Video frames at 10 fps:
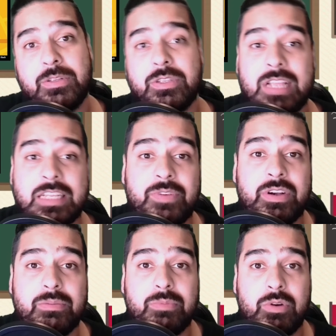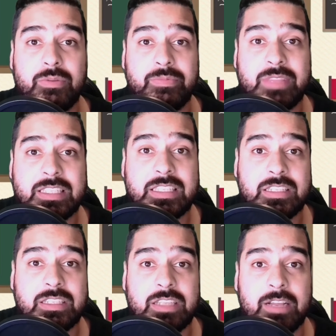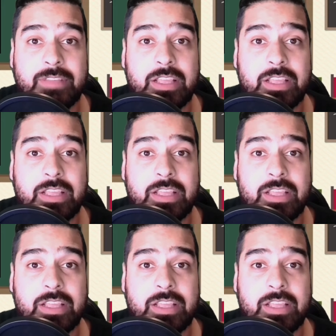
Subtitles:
So that's very important. This is the stuff that